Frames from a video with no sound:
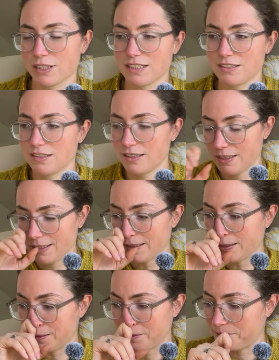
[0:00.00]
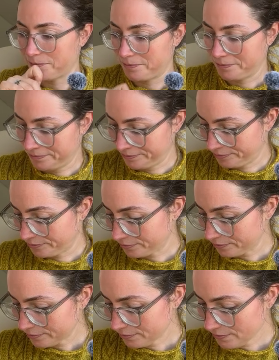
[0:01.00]
great.
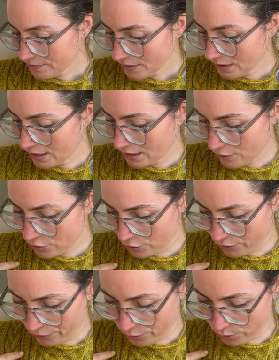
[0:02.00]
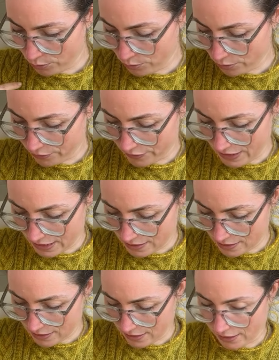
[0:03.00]
So for all of
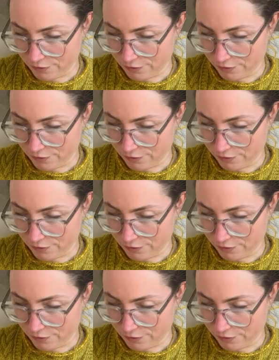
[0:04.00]
this,